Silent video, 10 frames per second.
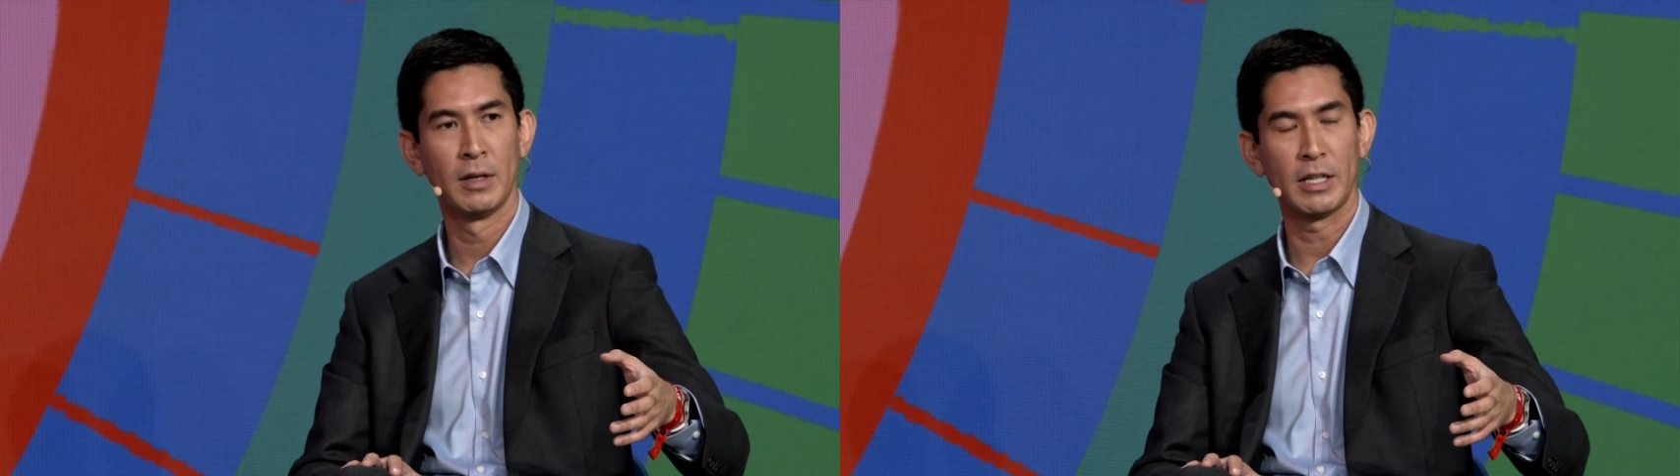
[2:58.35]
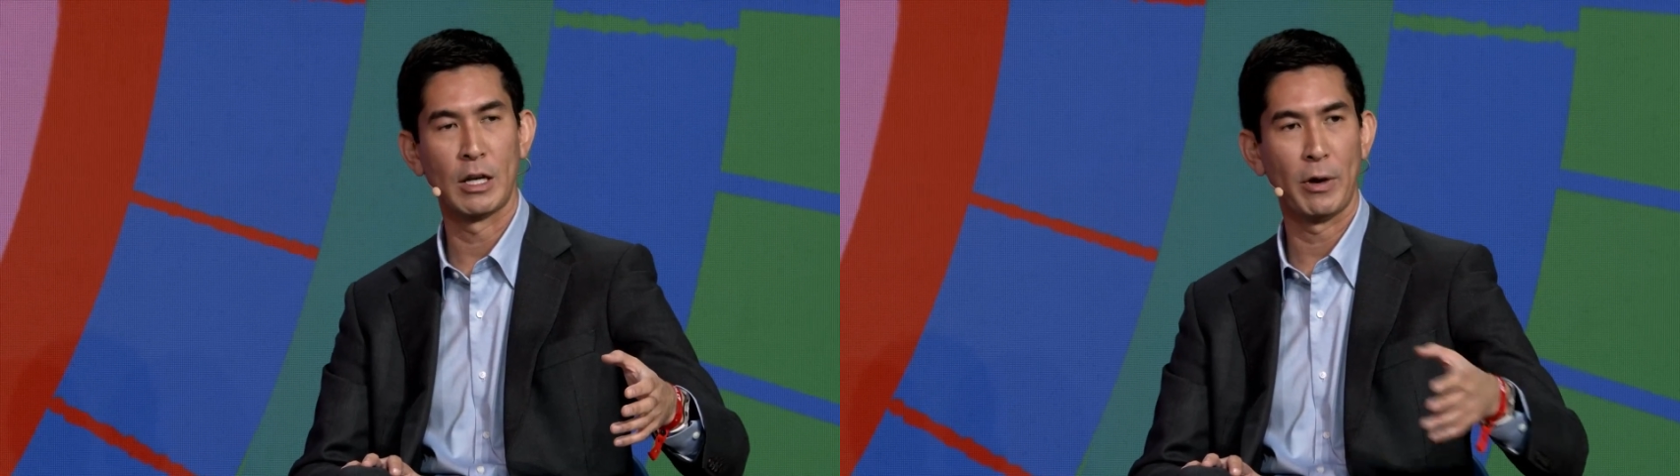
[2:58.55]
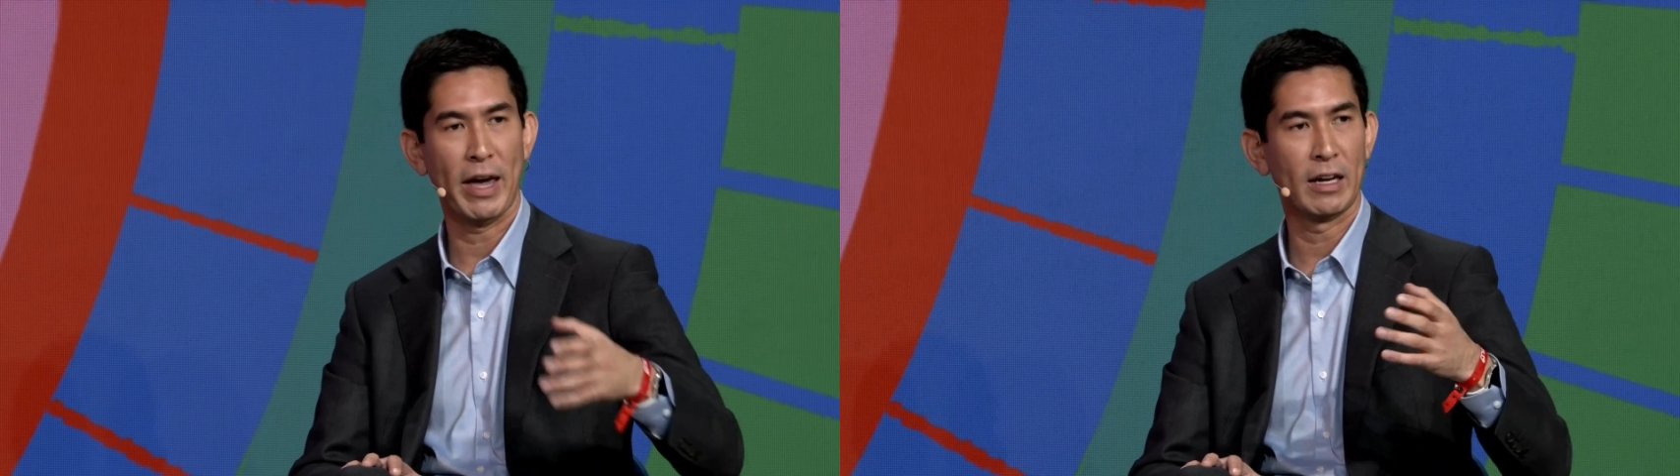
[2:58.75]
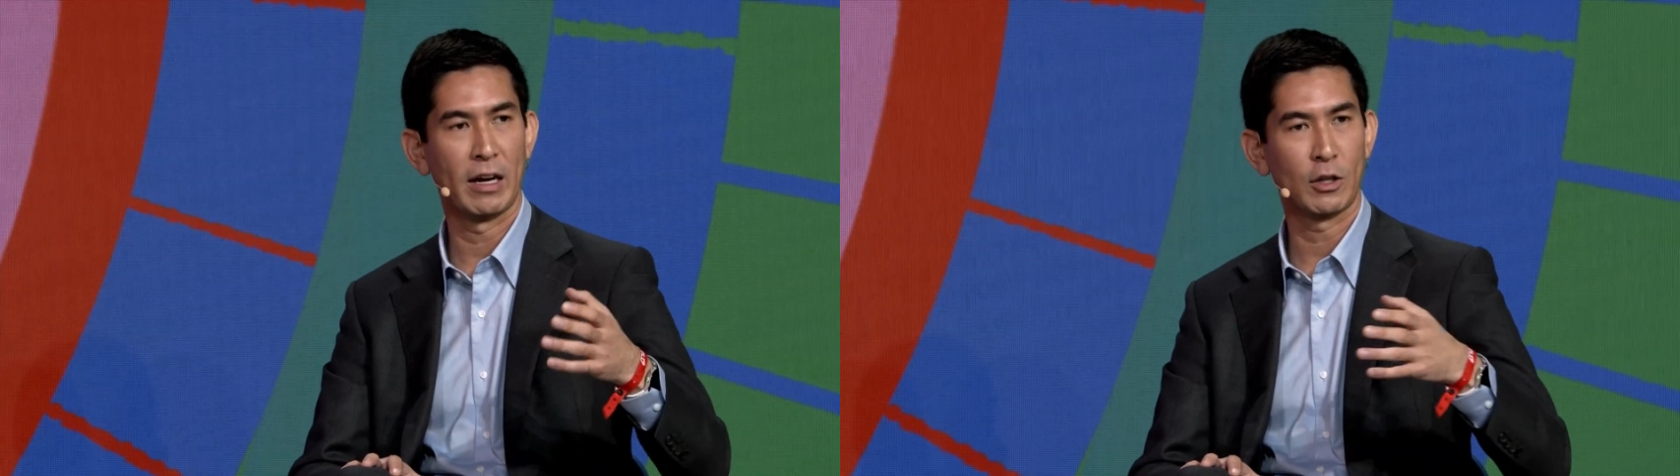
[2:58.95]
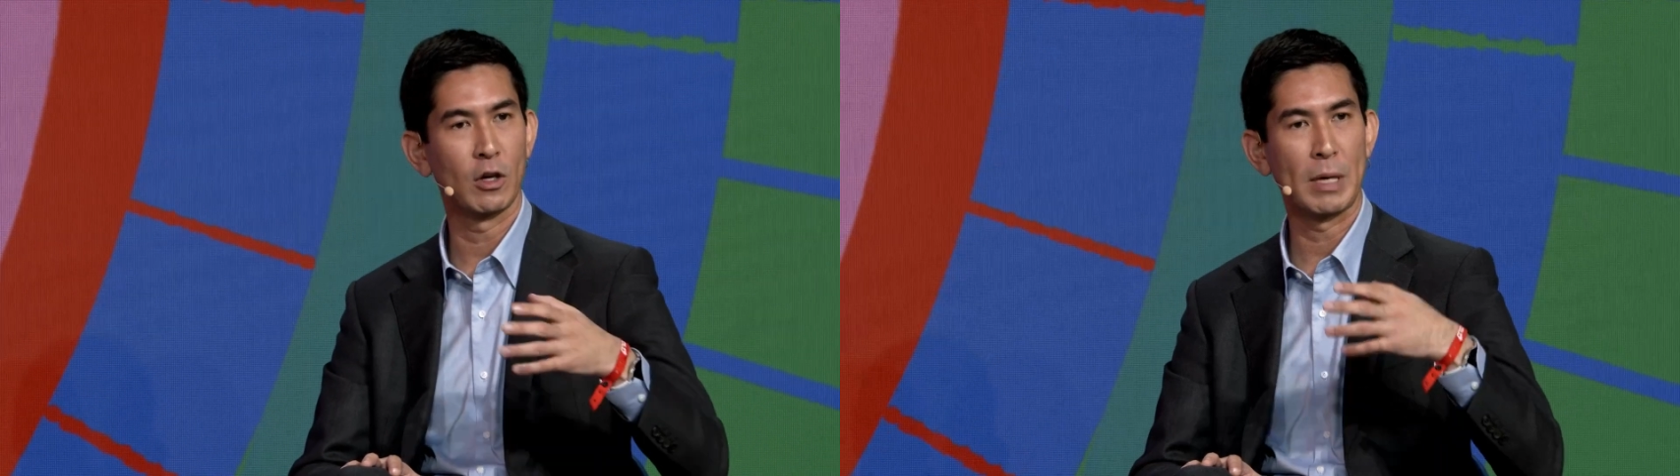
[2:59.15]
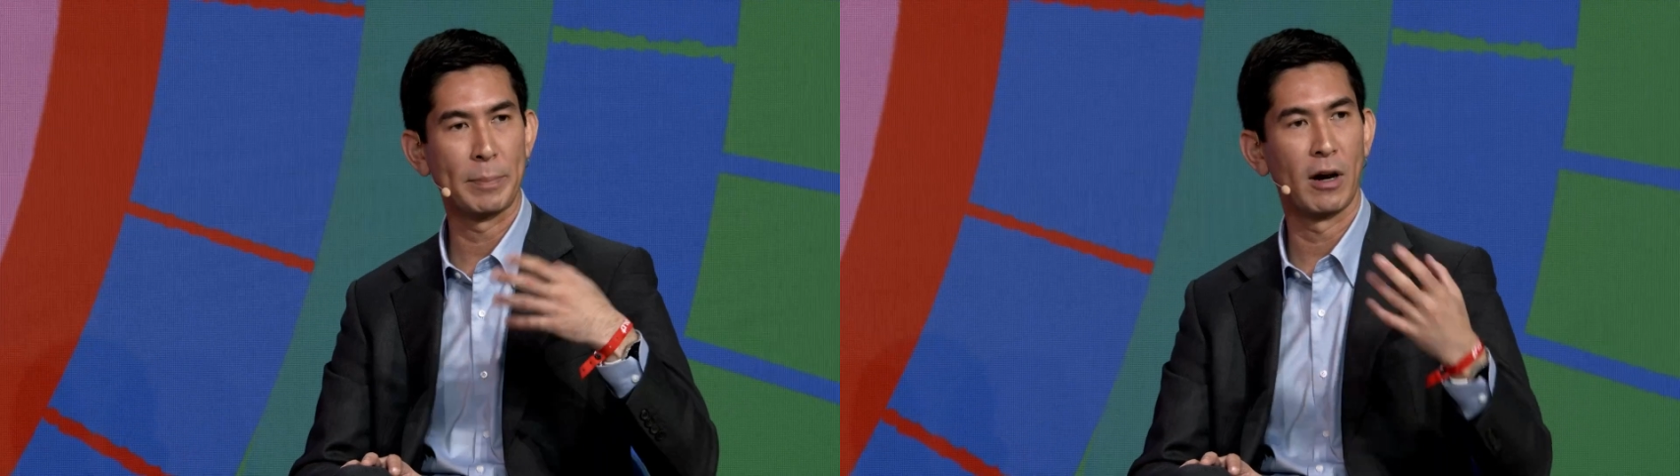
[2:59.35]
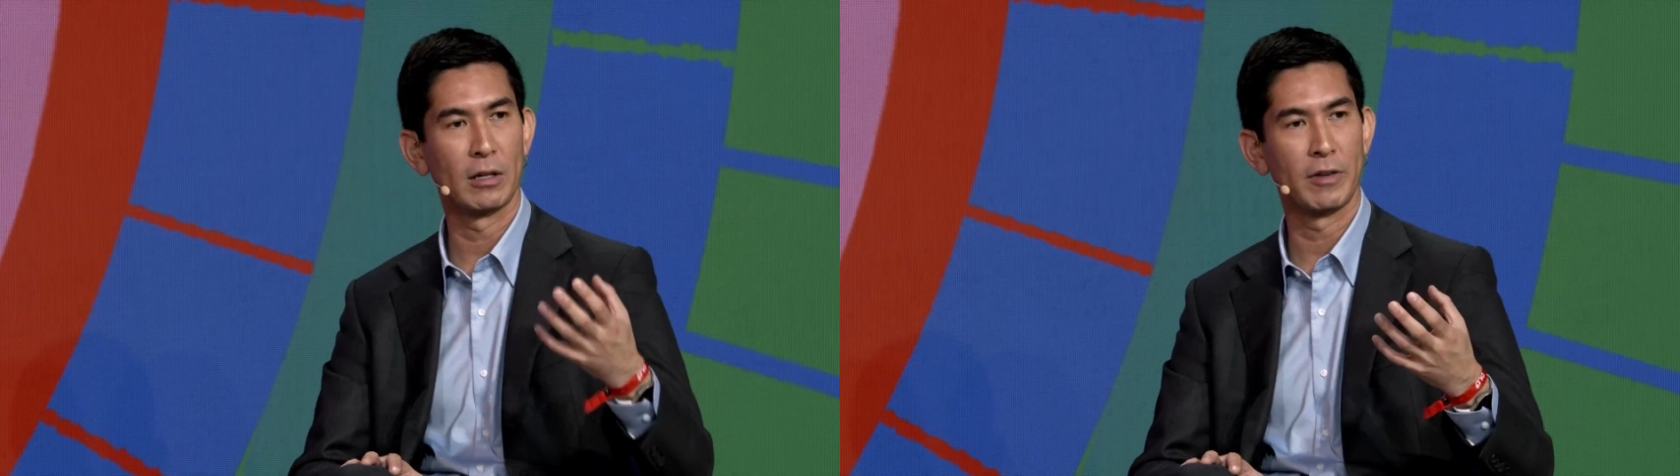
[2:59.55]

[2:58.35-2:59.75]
you know, AI could be part of